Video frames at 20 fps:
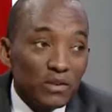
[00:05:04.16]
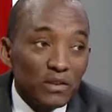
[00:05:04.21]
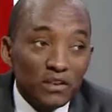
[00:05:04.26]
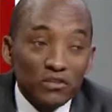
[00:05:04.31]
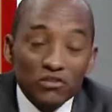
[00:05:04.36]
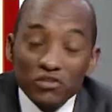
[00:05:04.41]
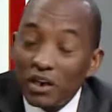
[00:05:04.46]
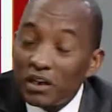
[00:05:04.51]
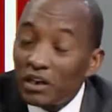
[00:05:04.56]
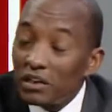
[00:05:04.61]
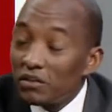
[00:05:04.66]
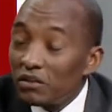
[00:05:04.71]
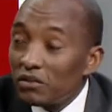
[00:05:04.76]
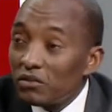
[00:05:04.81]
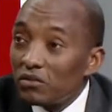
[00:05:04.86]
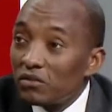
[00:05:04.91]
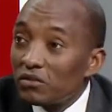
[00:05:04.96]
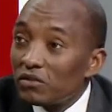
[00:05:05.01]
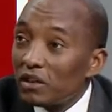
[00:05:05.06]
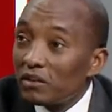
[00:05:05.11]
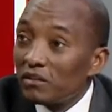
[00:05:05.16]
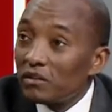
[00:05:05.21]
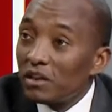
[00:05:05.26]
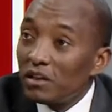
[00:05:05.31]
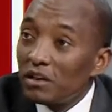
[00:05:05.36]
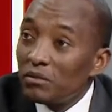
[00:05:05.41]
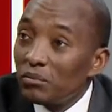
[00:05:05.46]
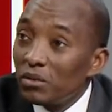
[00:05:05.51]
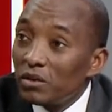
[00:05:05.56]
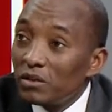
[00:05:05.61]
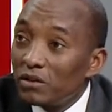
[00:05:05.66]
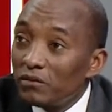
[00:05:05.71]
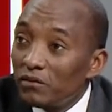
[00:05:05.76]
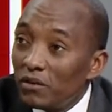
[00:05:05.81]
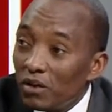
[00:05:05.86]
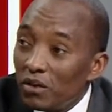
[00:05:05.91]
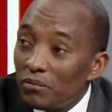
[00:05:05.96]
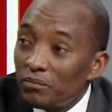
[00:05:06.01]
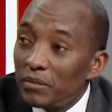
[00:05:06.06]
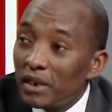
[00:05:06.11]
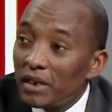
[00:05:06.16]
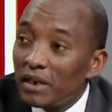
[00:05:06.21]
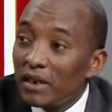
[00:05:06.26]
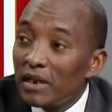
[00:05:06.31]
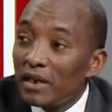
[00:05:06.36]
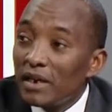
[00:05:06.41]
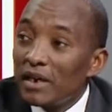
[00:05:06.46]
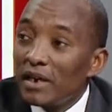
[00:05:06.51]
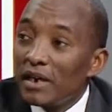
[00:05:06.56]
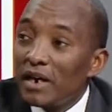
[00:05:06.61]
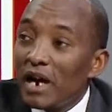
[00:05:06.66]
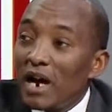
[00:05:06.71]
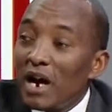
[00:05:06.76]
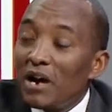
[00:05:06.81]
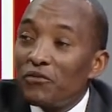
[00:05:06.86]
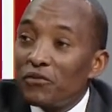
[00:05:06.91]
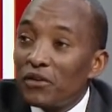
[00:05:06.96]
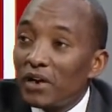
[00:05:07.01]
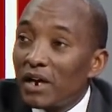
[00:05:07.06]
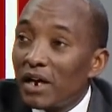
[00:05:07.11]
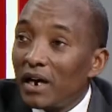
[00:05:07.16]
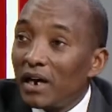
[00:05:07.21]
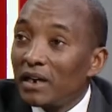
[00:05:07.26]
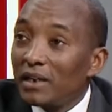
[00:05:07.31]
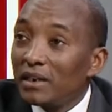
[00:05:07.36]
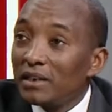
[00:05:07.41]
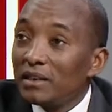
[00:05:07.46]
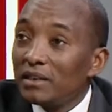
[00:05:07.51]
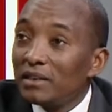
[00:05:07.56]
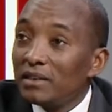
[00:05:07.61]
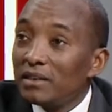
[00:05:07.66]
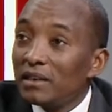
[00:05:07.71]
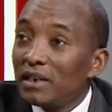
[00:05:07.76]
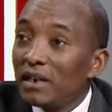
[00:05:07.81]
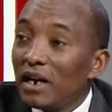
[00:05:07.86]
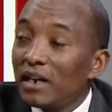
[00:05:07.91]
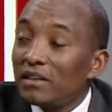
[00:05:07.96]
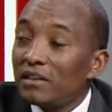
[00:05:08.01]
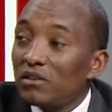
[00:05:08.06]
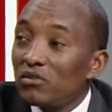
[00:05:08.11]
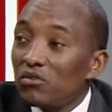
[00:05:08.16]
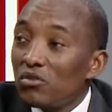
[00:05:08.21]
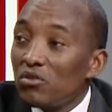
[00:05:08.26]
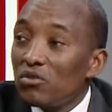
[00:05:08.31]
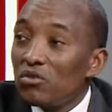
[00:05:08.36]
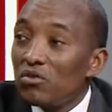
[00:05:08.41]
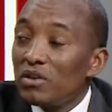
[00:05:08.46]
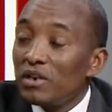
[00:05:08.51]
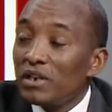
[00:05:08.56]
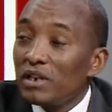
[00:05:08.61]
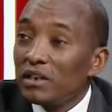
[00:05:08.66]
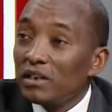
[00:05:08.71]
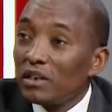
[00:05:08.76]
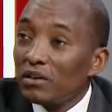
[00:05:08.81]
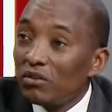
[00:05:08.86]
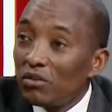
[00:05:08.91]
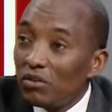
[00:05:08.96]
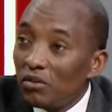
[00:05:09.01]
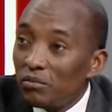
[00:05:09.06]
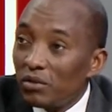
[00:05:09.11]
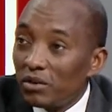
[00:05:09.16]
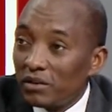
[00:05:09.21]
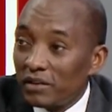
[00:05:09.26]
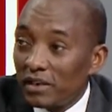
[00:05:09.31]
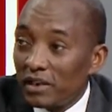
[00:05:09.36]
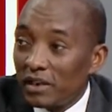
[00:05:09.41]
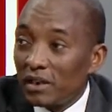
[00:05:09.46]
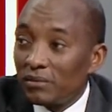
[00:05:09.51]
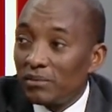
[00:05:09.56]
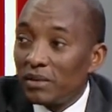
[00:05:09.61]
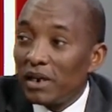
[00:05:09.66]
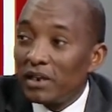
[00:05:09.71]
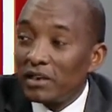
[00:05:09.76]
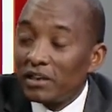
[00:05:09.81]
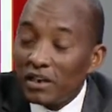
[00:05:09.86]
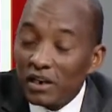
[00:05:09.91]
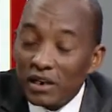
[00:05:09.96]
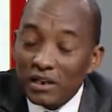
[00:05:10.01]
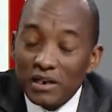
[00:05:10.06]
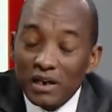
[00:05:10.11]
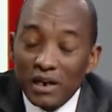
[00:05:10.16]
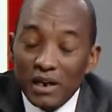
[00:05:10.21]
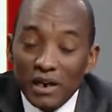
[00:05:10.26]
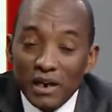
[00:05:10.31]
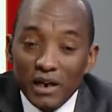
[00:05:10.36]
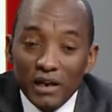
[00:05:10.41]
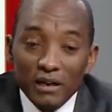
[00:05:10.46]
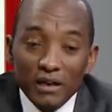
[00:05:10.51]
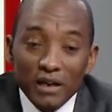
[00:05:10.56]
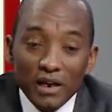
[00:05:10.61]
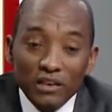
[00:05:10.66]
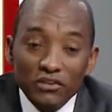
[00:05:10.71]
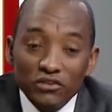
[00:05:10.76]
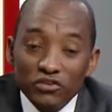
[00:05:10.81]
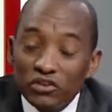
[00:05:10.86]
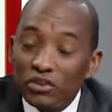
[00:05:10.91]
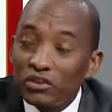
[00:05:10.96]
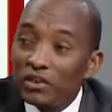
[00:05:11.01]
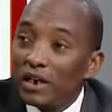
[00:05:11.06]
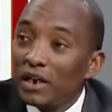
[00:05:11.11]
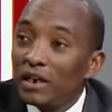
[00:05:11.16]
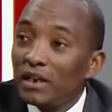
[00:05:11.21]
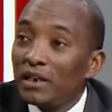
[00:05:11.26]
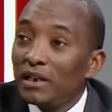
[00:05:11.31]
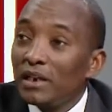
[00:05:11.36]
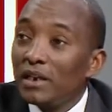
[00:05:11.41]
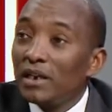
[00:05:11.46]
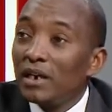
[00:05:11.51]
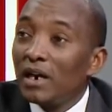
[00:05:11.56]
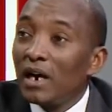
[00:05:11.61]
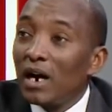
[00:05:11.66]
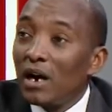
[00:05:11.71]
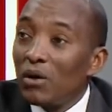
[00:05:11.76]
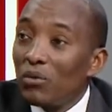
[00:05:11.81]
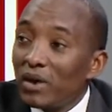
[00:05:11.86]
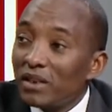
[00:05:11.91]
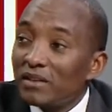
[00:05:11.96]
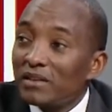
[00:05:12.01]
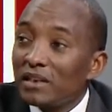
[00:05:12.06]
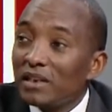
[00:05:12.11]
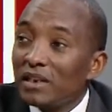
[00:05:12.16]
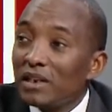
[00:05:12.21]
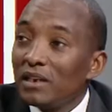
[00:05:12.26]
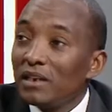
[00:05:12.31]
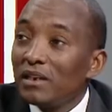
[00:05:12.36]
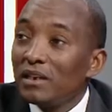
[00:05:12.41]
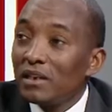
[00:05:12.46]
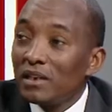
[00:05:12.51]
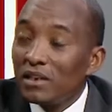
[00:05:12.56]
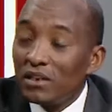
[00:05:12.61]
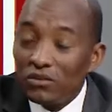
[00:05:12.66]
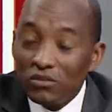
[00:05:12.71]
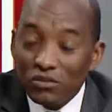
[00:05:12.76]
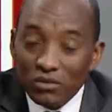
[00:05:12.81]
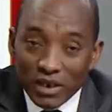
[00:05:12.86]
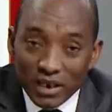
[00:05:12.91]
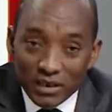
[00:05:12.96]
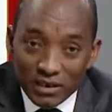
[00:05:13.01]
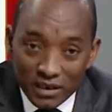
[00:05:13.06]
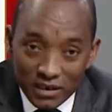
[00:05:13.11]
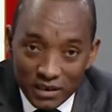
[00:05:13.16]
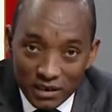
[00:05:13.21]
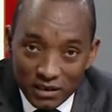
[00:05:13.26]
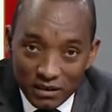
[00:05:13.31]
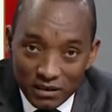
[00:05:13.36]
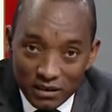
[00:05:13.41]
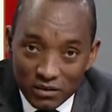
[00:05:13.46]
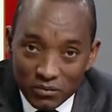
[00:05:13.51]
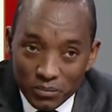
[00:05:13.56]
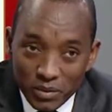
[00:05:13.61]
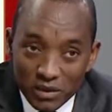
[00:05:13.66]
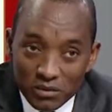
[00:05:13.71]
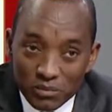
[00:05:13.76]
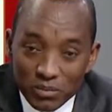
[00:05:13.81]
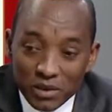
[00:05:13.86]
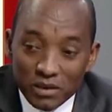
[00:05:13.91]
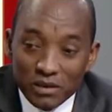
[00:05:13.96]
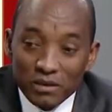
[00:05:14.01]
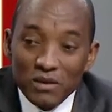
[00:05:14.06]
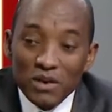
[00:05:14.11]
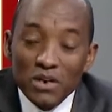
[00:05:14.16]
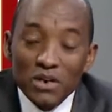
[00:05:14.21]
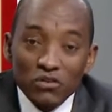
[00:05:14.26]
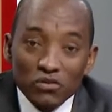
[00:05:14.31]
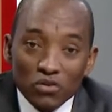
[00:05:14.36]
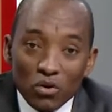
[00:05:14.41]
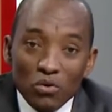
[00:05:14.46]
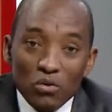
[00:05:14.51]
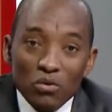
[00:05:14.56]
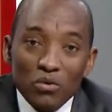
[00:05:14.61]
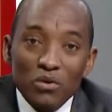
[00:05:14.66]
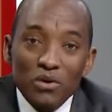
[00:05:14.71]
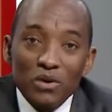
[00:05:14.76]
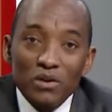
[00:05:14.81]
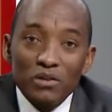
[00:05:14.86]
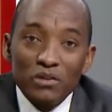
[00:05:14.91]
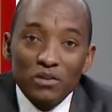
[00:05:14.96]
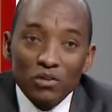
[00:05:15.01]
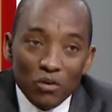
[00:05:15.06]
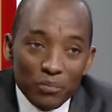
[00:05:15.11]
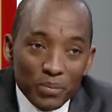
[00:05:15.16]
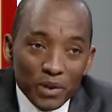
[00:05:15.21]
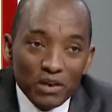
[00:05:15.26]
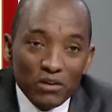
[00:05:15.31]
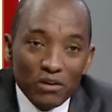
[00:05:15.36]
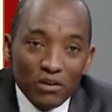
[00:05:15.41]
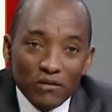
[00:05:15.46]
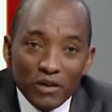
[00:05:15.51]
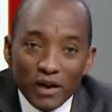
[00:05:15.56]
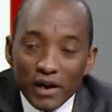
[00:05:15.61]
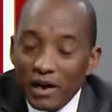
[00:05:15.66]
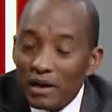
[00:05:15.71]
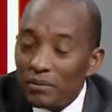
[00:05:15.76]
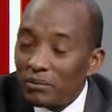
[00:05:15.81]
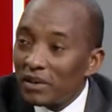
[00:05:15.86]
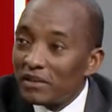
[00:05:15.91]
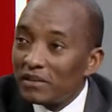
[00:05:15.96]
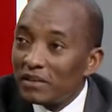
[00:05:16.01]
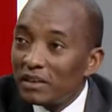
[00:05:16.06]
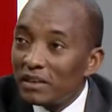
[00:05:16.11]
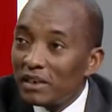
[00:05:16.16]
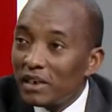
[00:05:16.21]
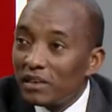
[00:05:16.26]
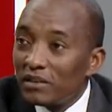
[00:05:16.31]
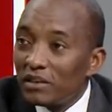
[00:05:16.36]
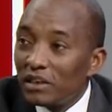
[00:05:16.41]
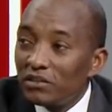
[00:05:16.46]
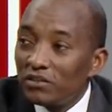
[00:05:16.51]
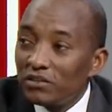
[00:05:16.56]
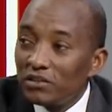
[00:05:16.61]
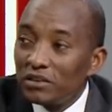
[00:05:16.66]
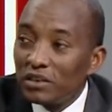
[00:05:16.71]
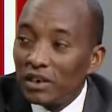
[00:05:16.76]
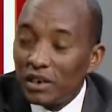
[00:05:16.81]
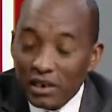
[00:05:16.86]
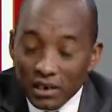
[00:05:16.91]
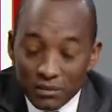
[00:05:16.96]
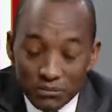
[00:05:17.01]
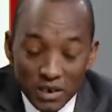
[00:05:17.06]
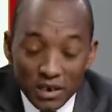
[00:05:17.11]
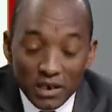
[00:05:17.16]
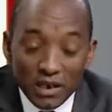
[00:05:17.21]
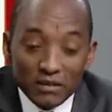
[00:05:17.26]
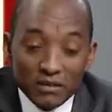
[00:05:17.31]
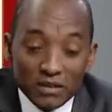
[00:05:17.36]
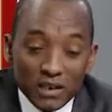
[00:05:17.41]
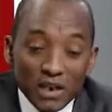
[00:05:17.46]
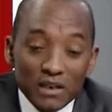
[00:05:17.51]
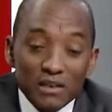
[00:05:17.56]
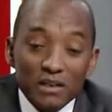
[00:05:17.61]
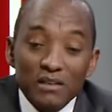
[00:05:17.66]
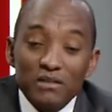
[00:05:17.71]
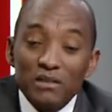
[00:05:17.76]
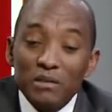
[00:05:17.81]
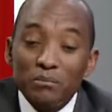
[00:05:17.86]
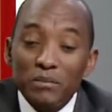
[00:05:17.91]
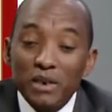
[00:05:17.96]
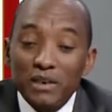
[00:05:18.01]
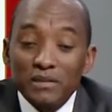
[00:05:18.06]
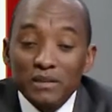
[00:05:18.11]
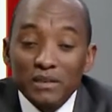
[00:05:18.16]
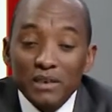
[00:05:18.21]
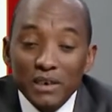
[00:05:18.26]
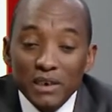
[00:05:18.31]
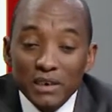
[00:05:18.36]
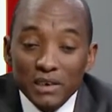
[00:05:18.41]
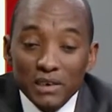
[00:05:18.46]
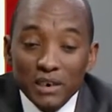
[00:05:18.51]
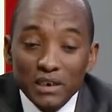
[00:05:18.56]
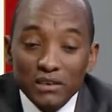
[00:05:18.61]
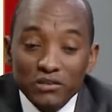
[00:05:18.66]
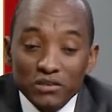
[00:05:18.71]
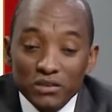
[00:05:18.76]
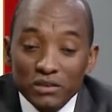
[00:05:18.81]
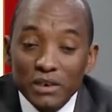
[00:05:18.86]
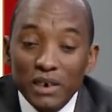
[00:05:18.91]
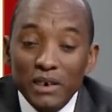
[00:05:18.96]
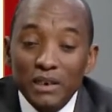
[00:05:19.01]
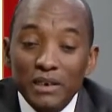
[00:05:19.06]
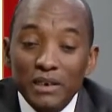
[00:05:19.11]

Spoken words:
the challenges to sustainable development, Africa has a role in the global setup, and Kenya and Algeria are once again united in this perspective. So the opening of our embassy here in Algeria, and me as Kenya's ambassador in Algeria,